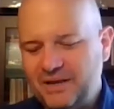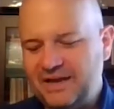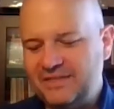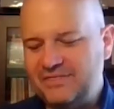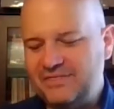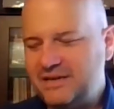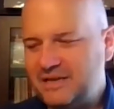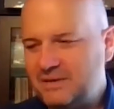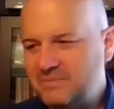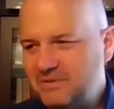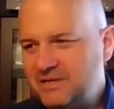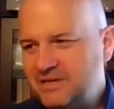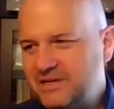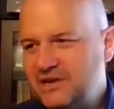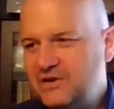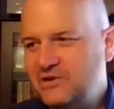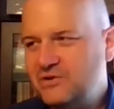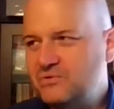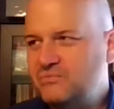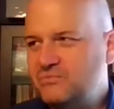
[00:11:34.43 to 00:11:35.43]
I think I'm
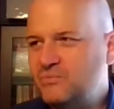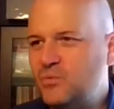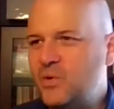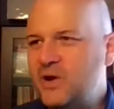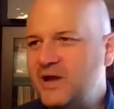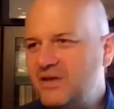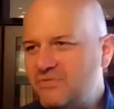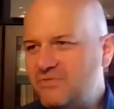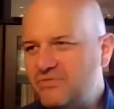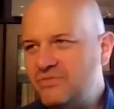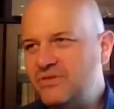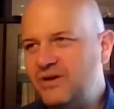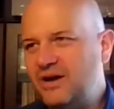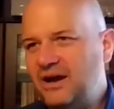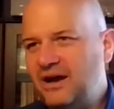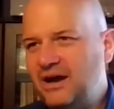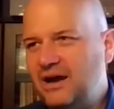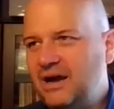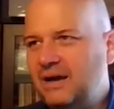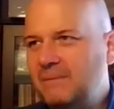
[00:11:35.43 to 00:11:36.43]
gonna go with,
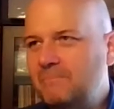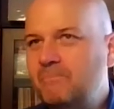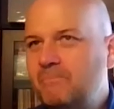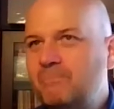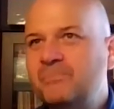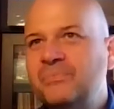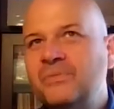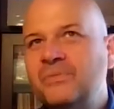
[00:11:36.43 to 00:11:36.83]
um,